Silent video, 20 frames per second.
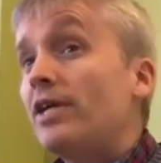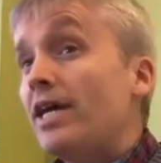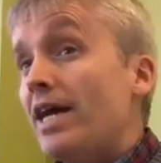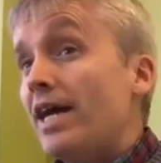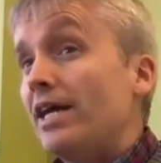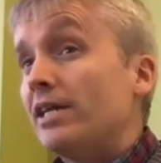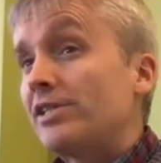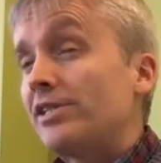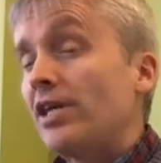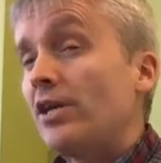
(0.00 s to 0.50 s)

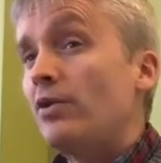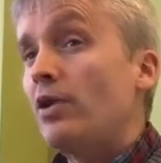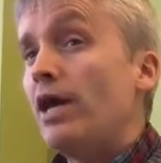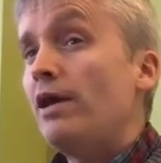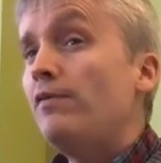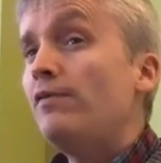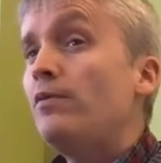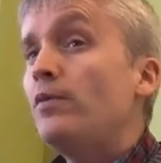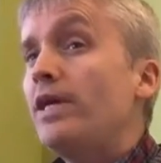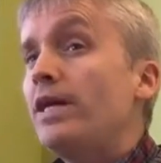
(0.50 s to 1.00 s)

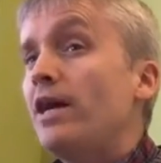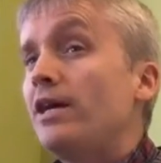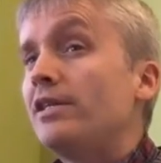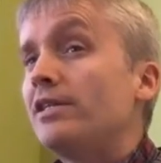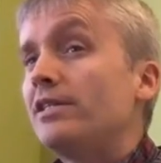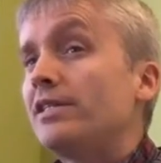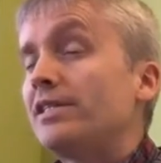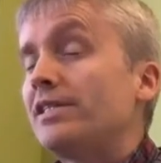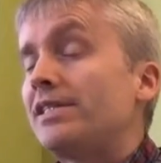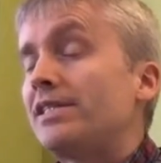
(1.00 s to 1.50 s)
if we
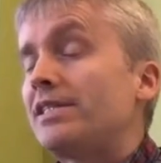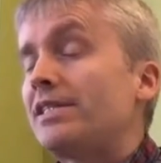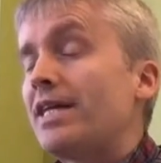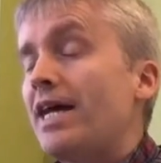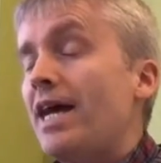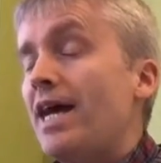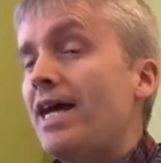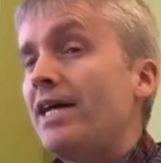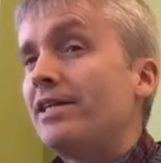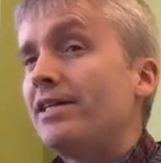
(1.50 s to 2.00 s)

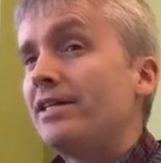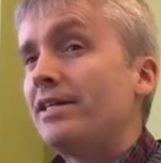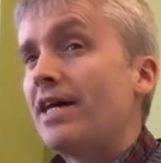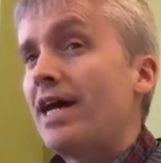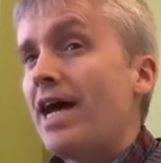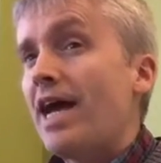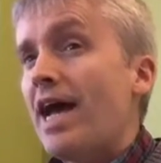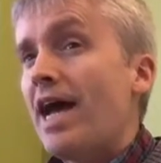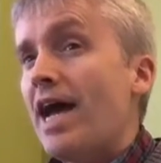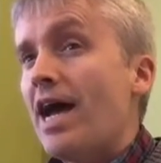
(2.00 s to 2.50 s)
understand
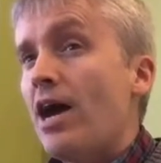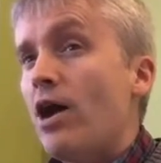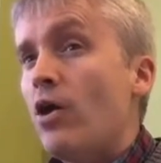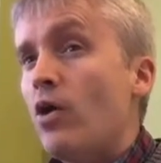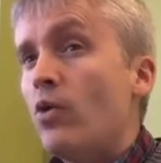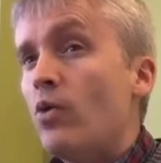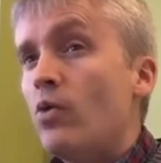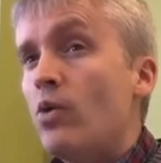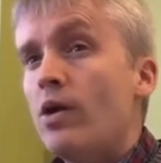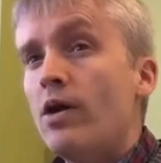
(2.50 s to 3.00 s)

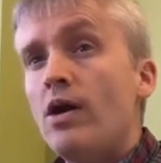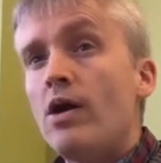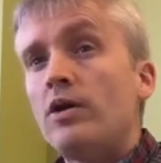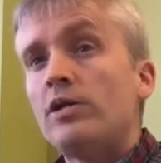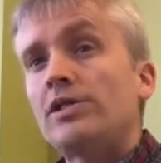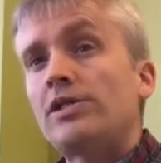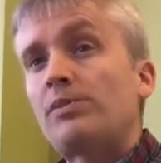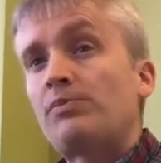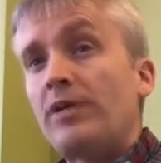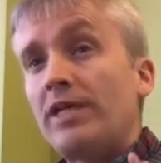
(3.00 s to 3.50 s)
how
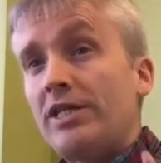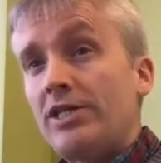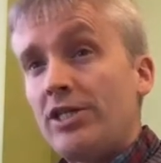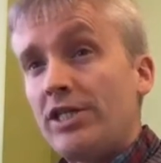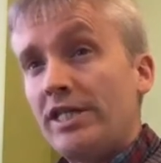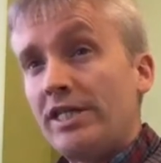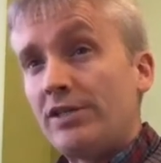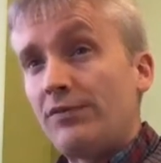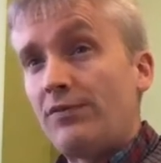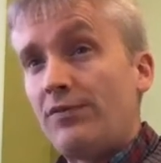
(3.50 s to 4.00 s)

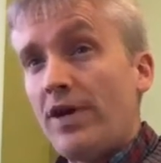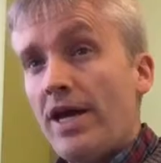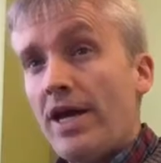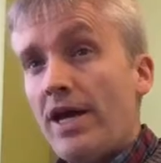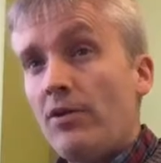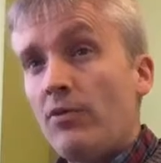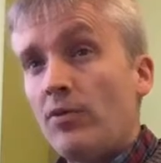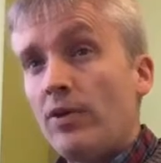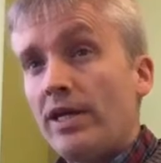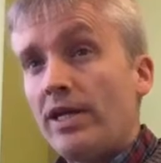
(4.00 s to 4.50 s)
species
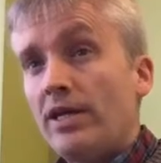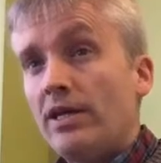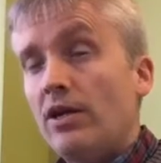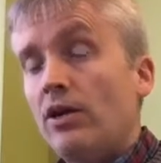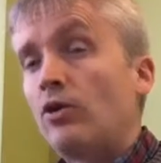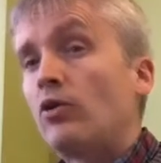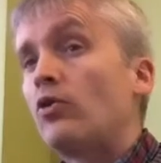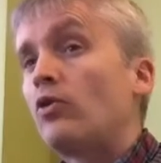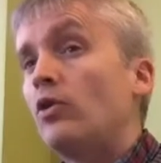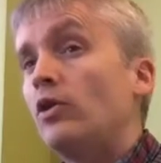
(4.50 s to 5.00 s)
vary
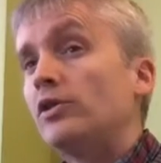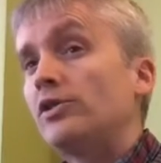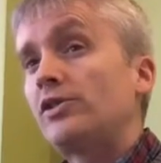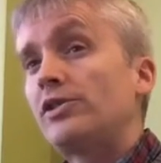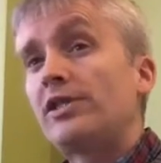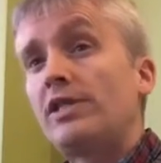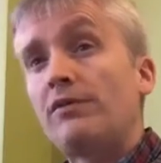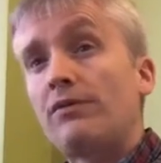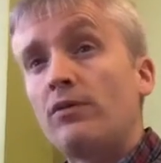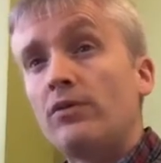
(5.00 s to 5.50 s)

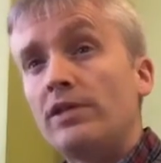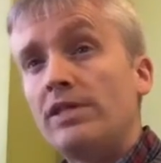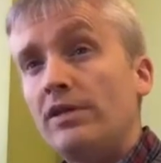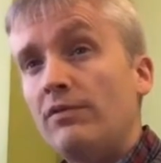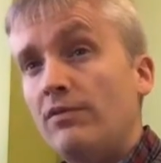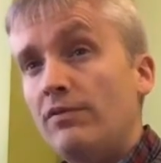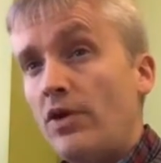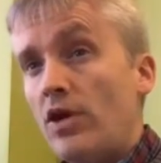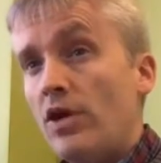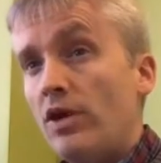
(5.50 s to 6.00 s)
across different
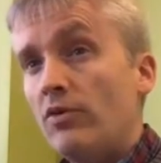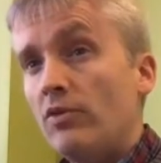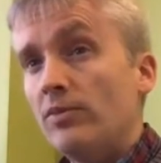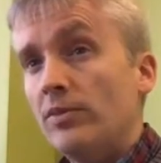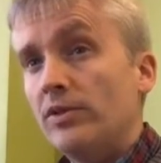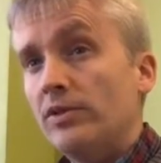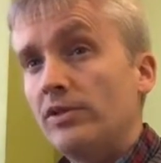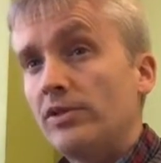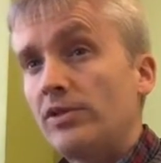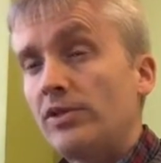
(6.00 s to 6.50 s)

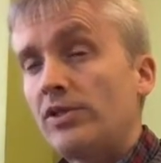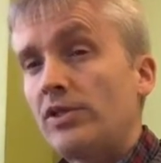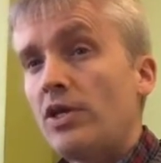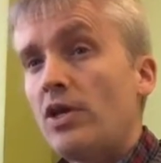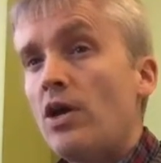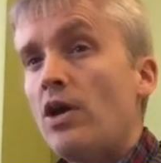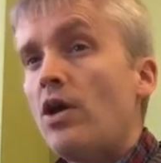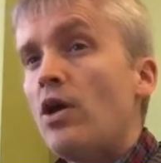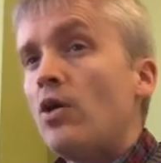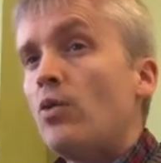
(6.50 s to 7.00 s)
environments,
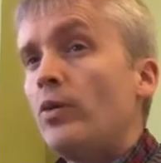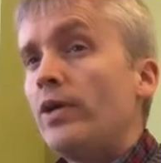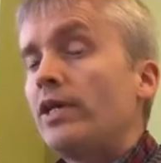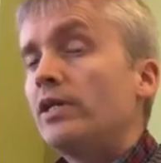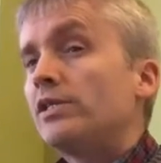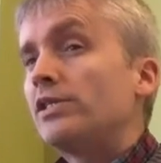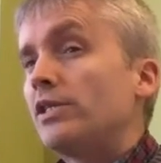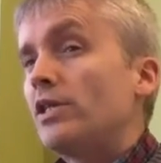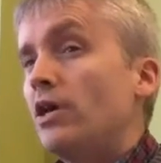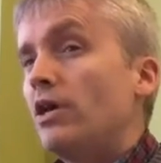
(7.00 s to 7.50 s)
we
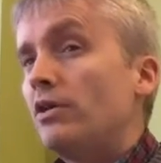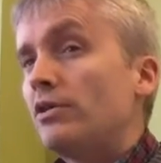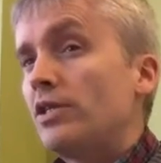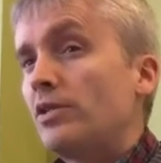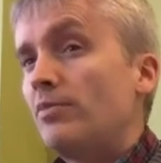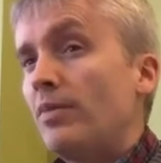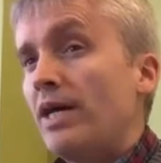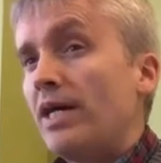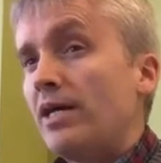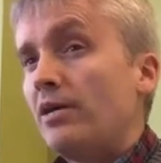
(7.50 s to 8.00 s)
can start
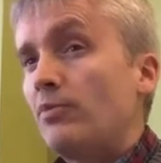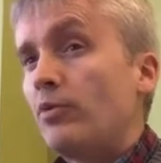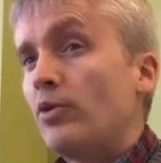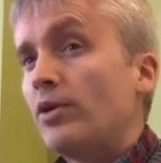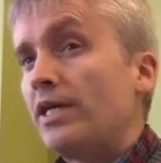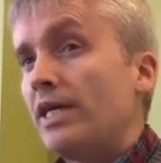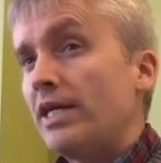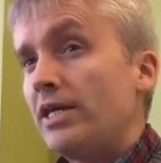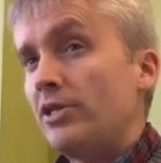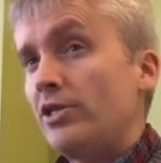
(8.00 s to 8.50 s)
to make
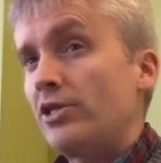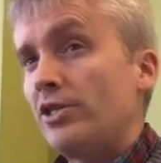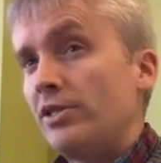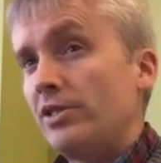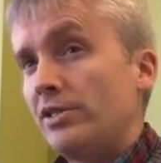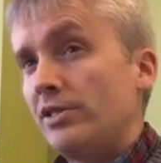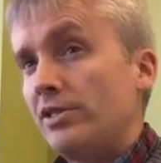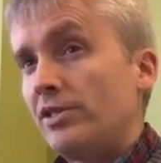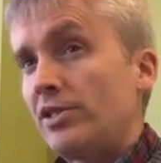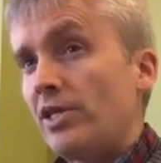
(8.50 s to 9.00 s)

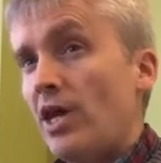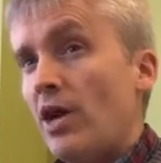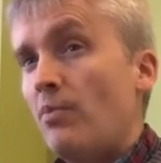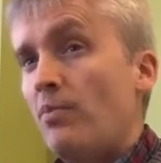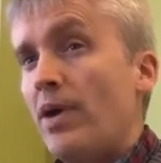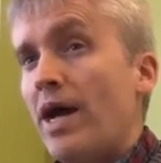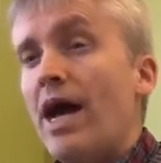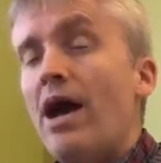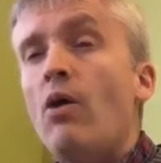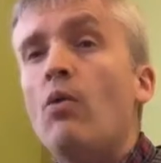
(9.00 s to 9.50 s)
predictions
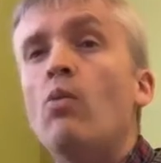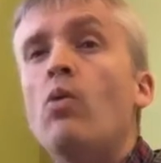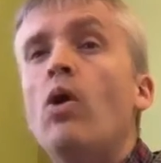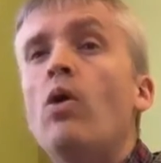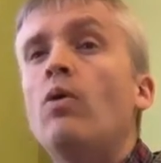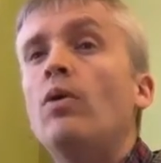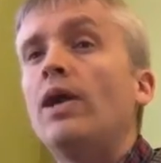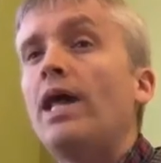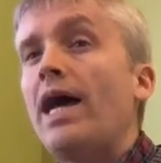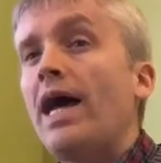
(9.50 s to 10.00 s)
about
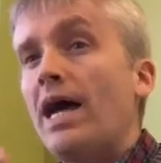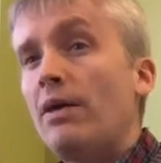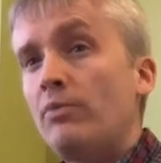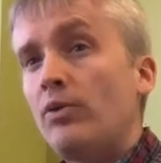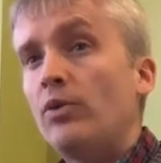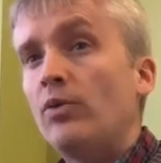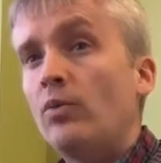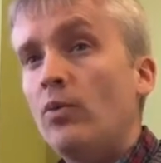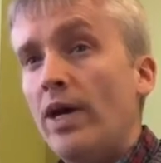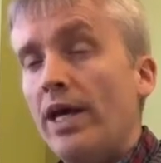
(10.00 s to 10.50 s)
what will
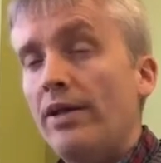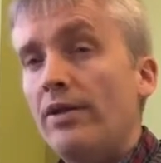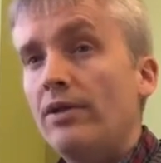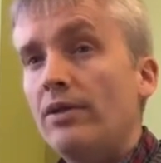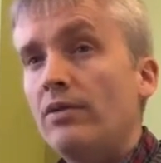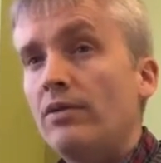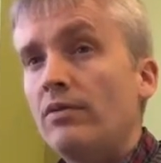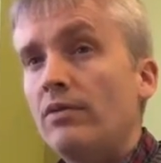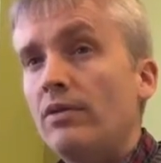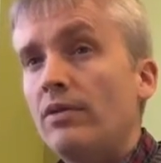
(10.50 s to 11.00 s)
happen
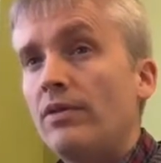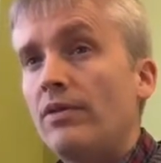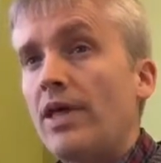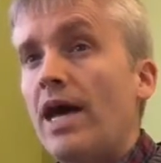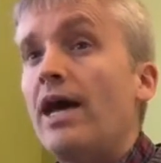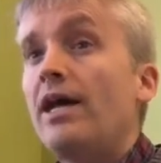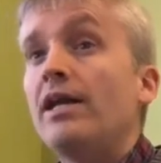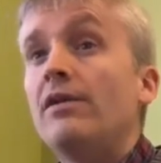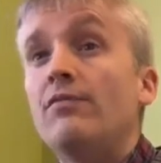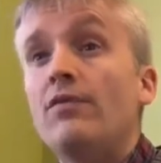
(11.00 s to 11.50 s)
when
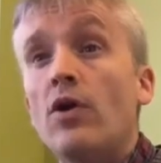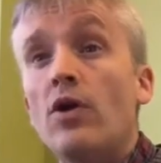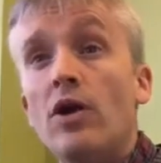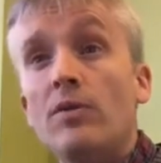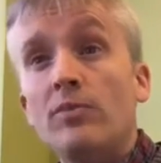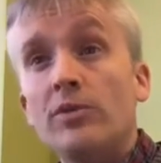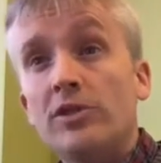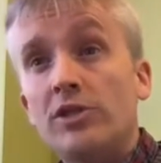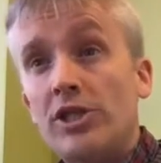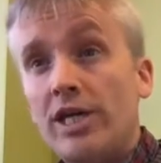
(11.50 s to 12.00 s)
that
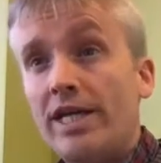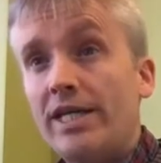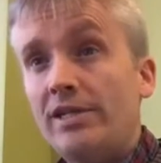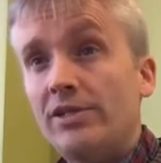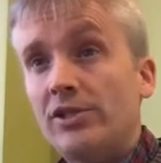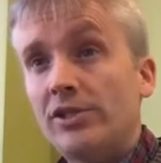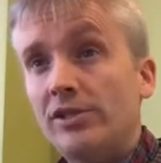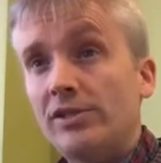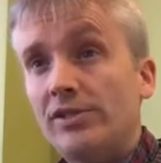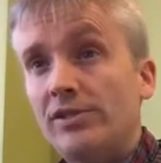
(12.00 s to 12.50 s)
environment
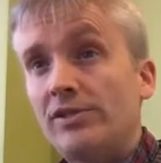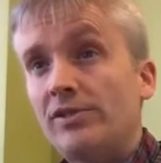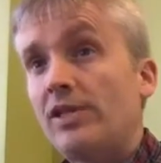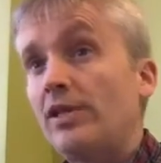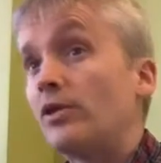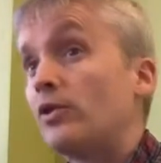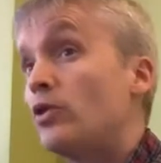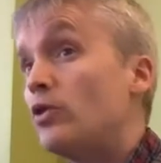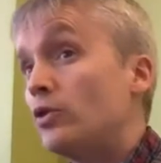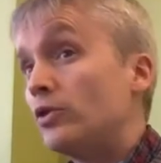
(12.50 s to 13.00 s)
changes.
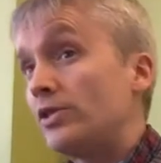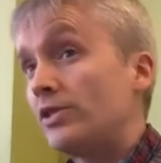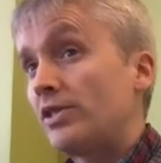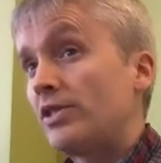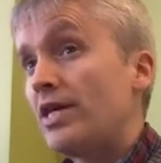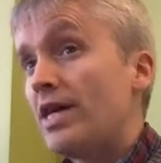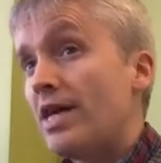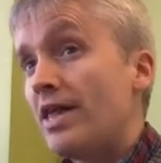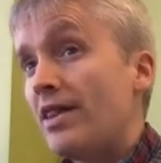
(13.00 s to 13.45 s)
And of course,